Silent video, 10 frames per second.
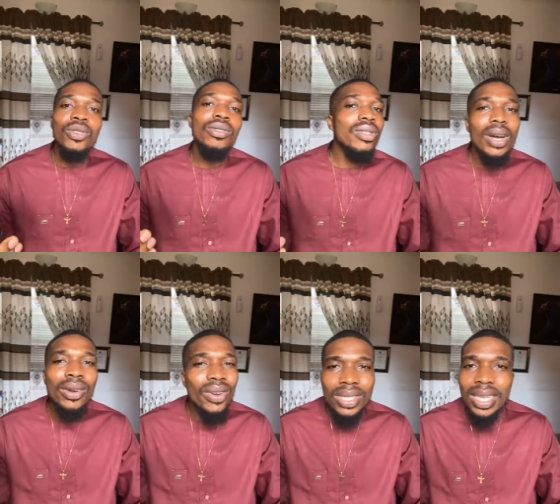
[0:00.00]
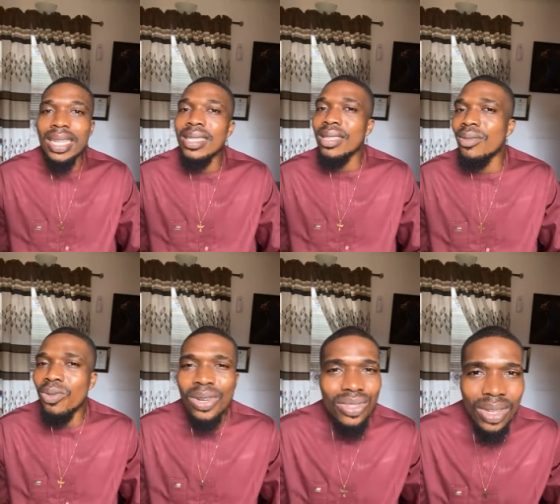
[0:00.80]
So you don't rush and
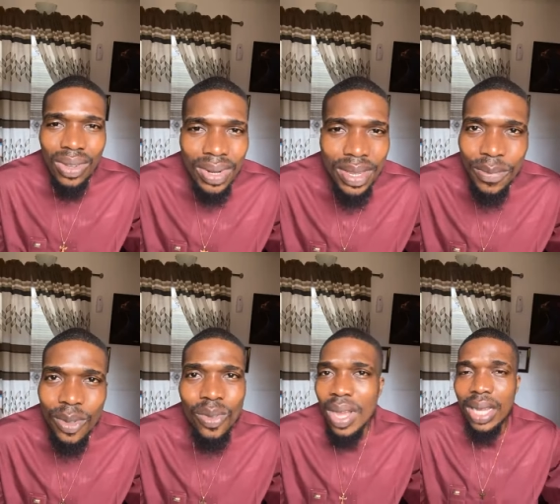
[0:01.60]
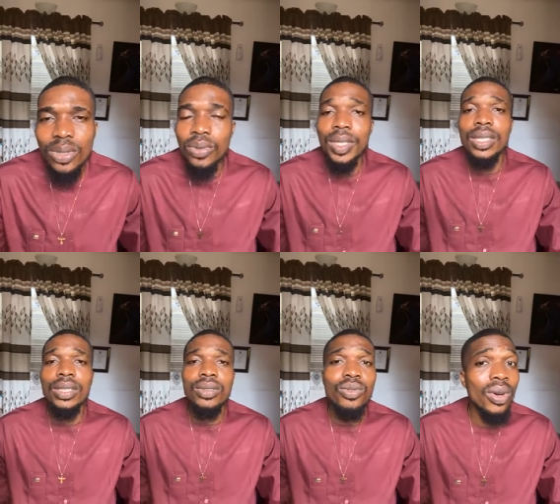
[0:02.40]
what you're not ready for, you can't do it.